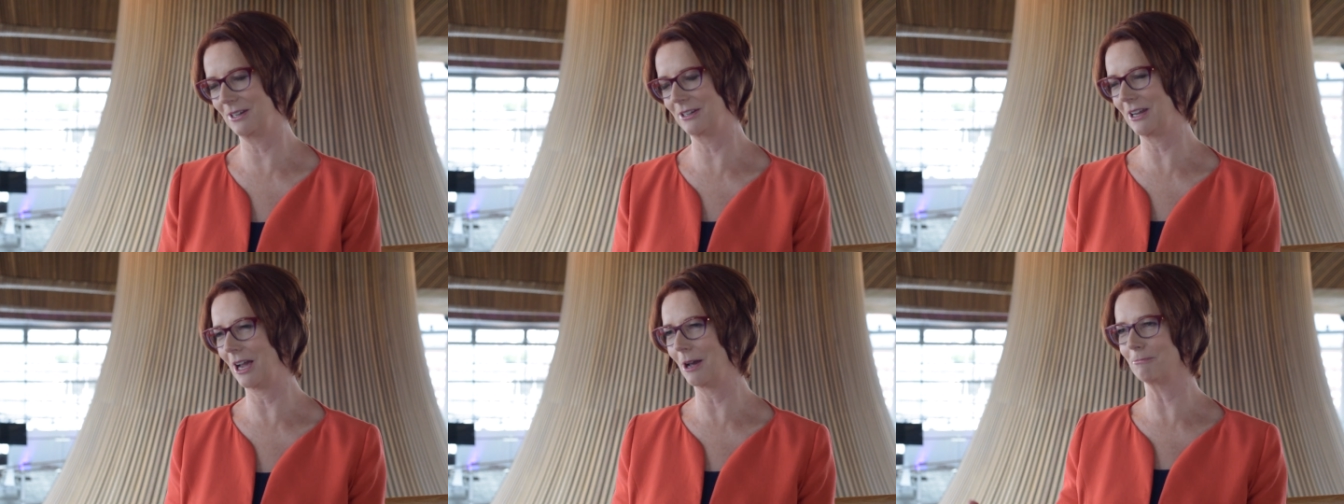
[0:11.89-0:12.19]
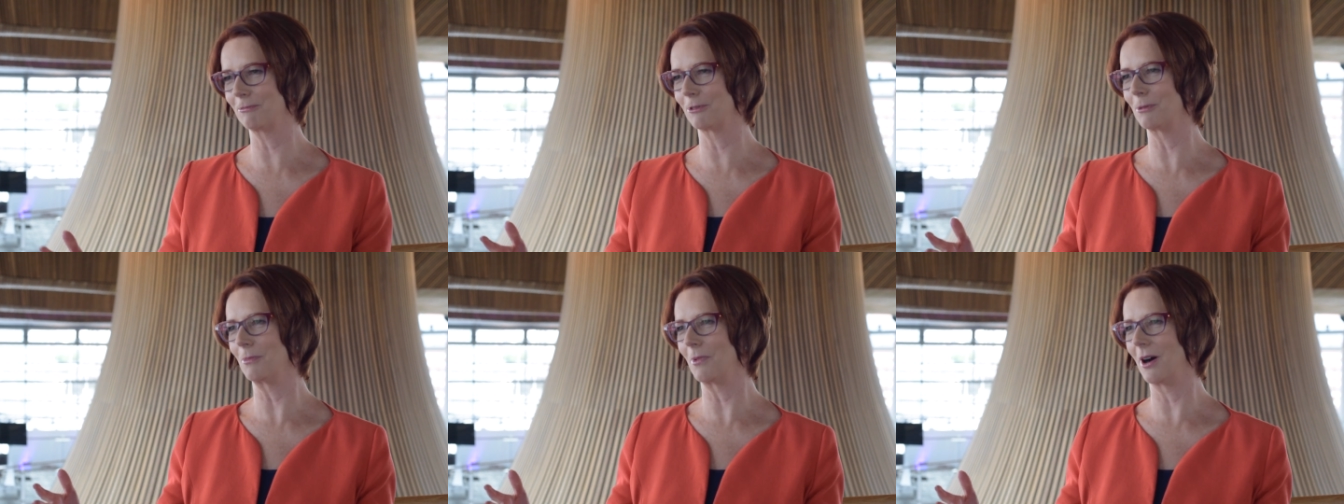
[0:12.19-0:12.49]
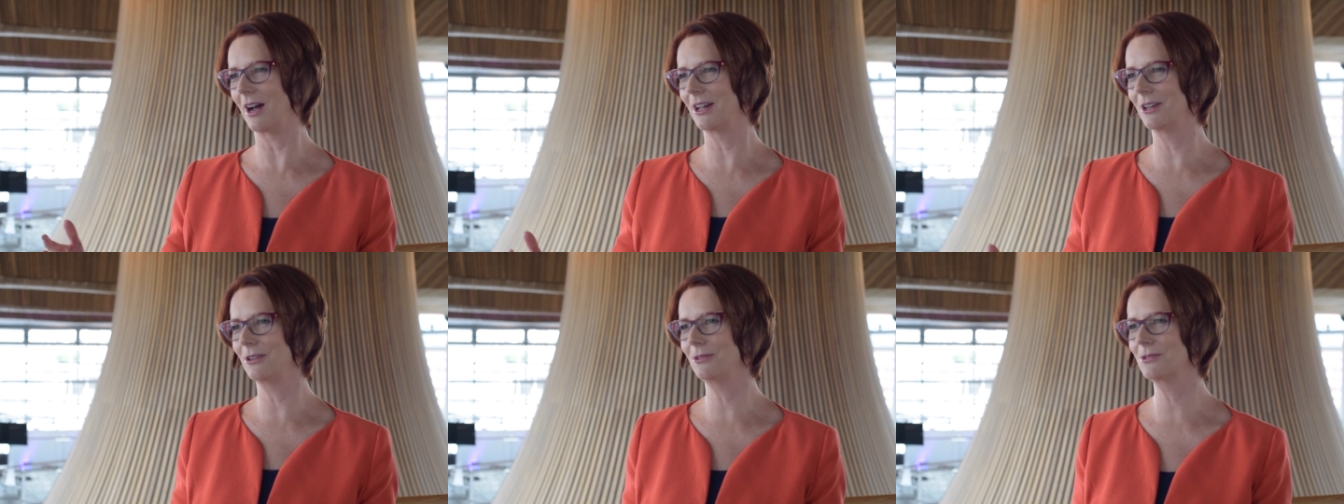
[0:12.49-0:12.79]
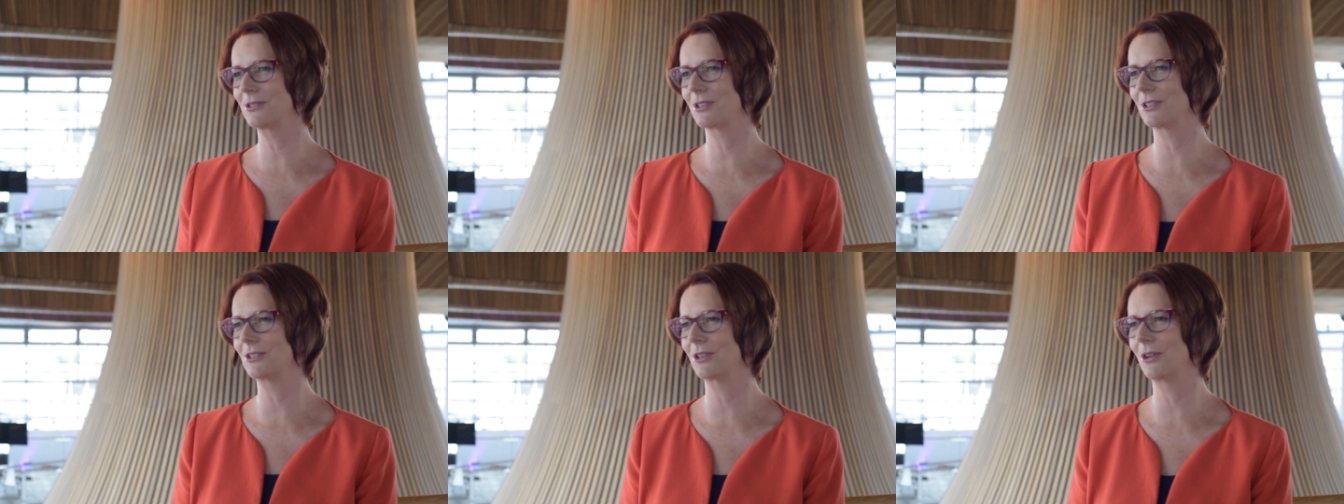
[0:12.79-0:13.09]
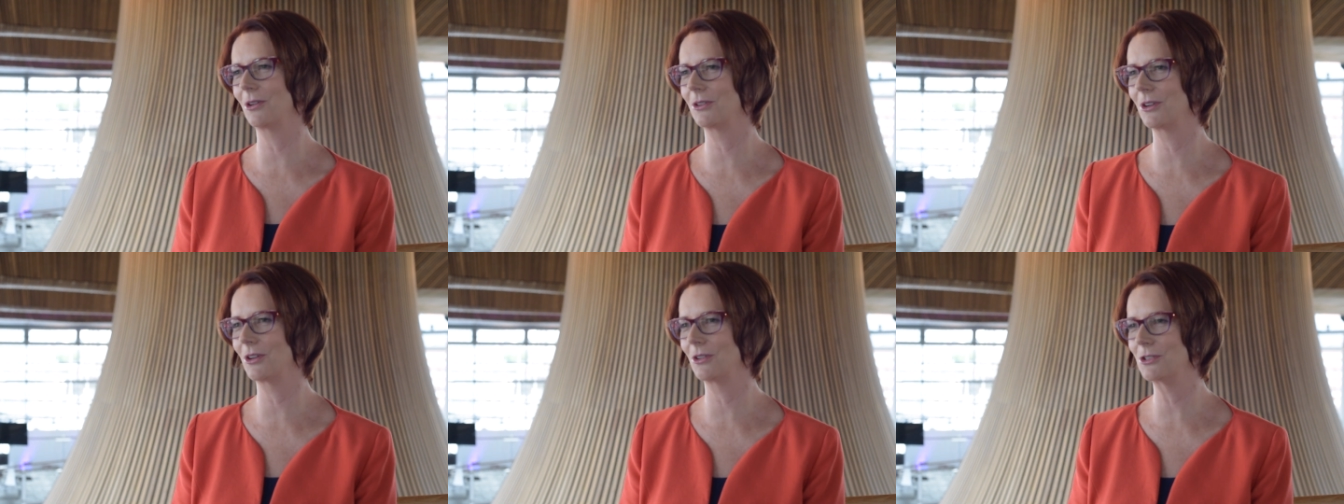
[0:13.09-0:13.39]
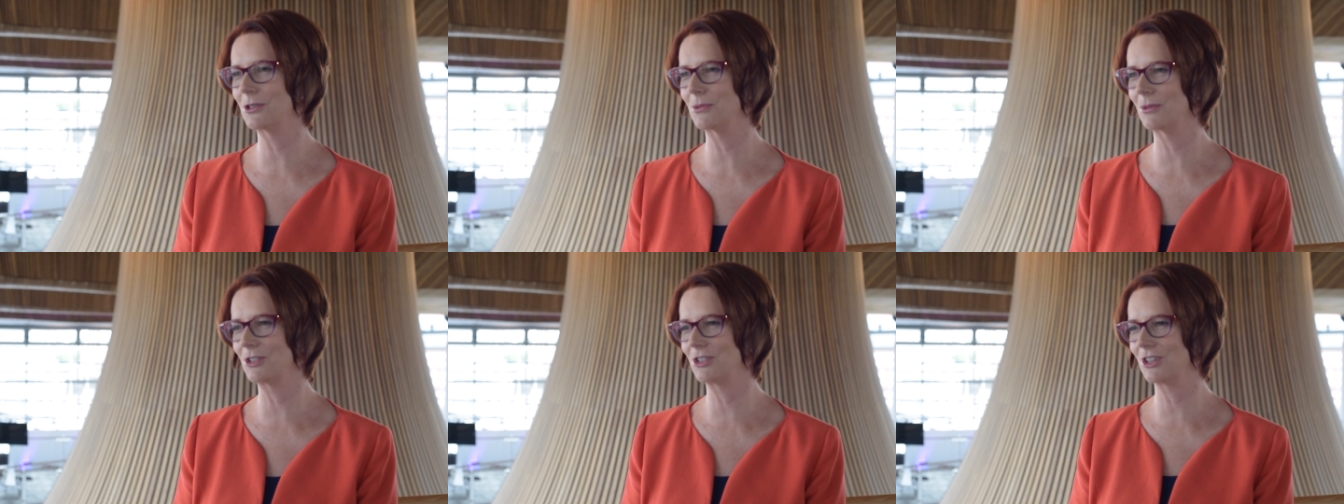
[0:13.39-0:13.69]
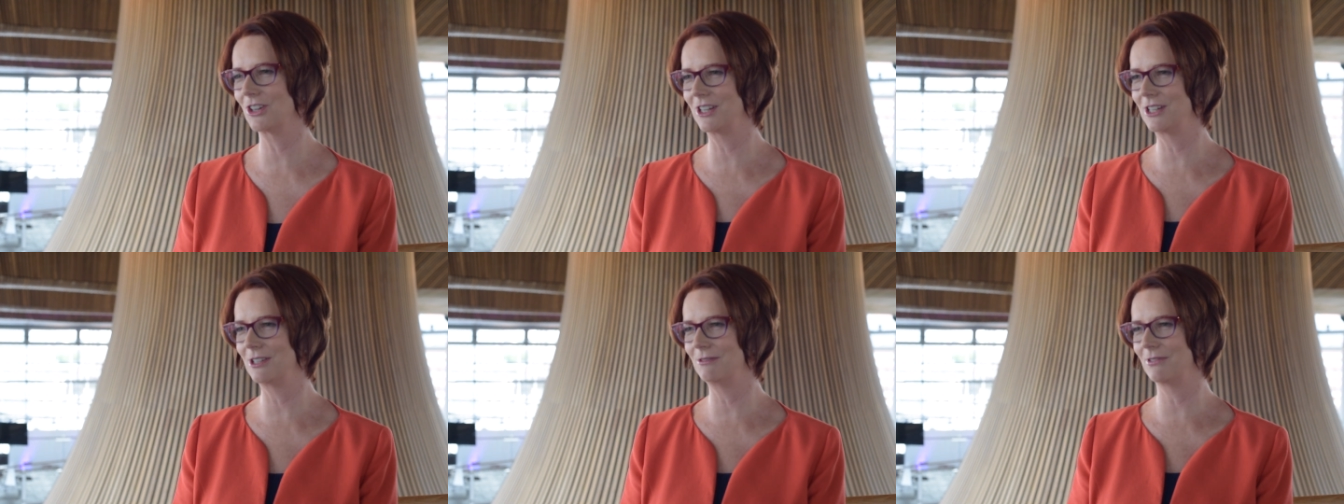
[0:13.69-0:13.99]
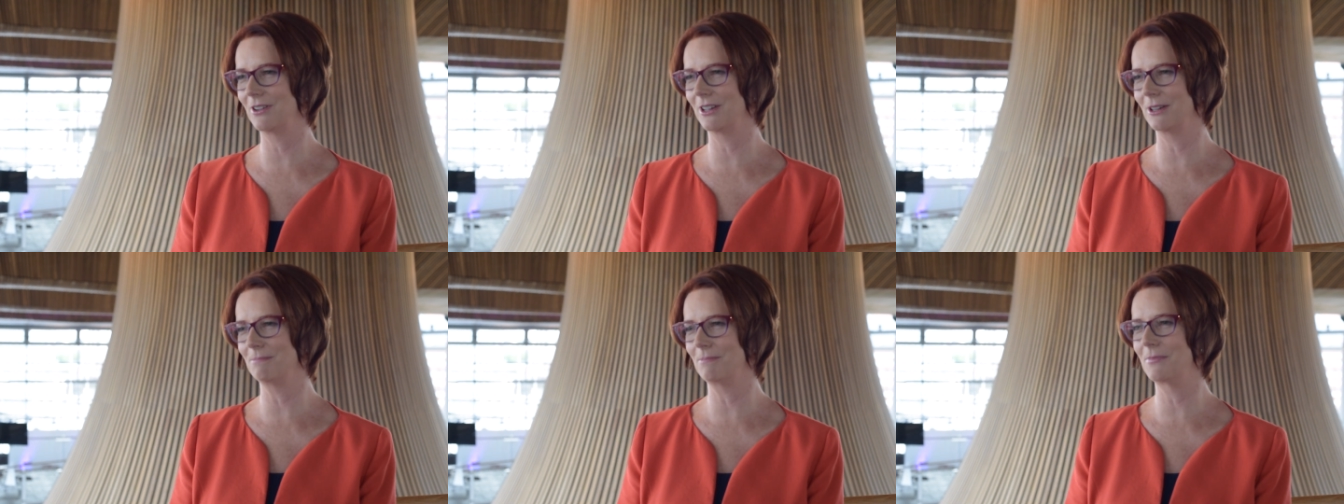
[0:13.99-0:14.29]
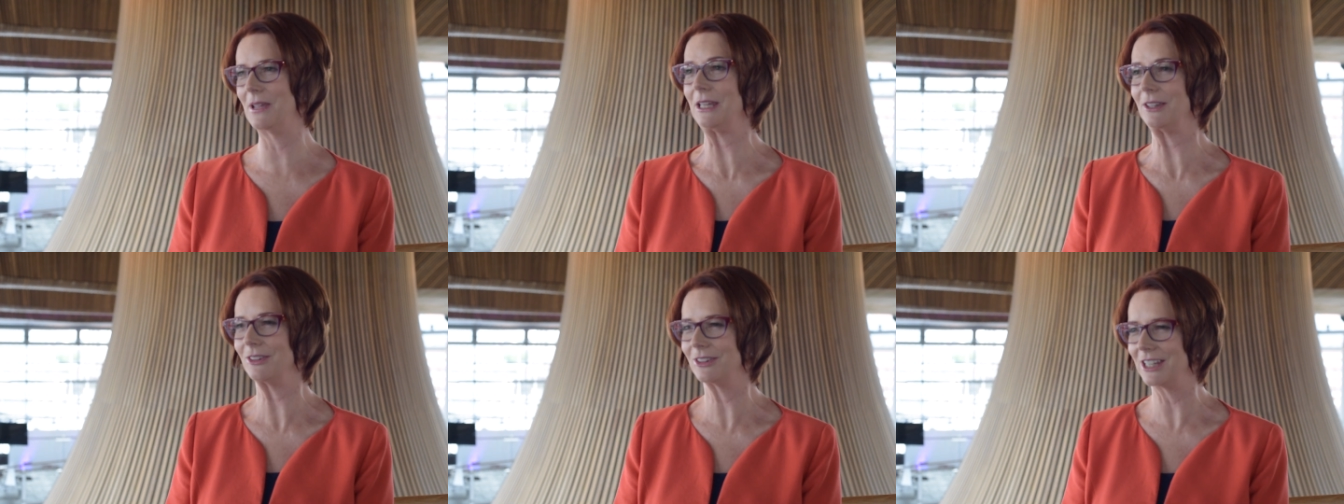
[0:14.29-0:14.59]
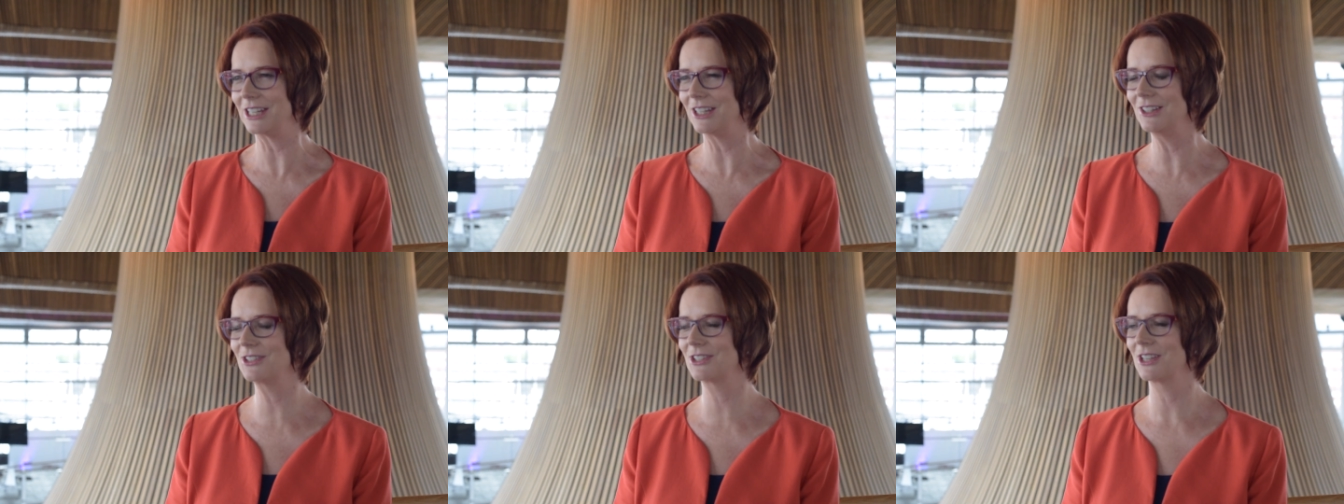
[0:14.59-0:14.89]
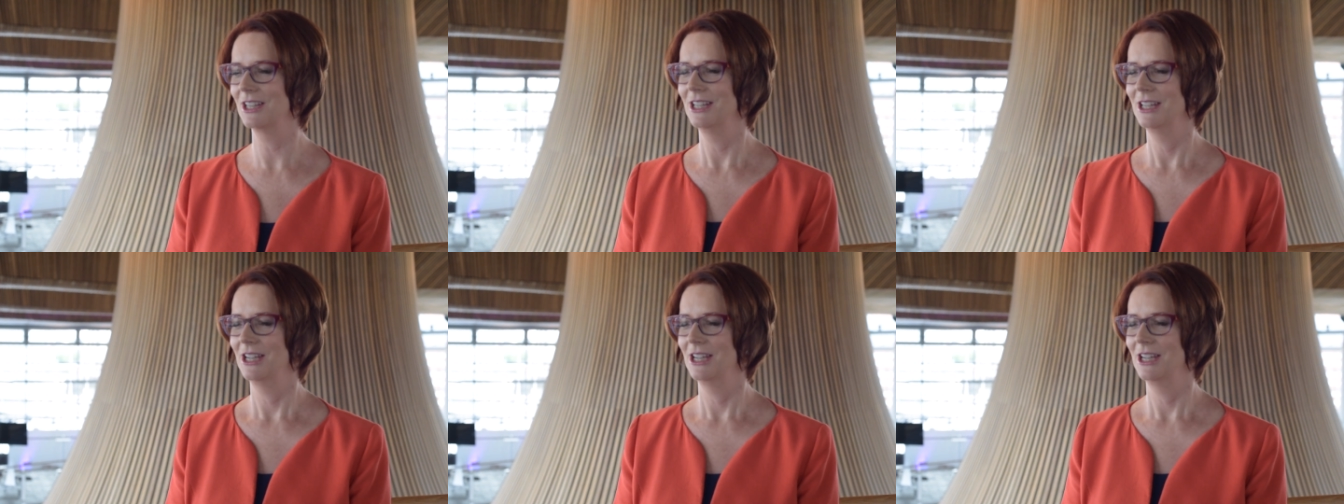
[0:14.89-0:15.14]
come from Wales and gone on to achieve big things.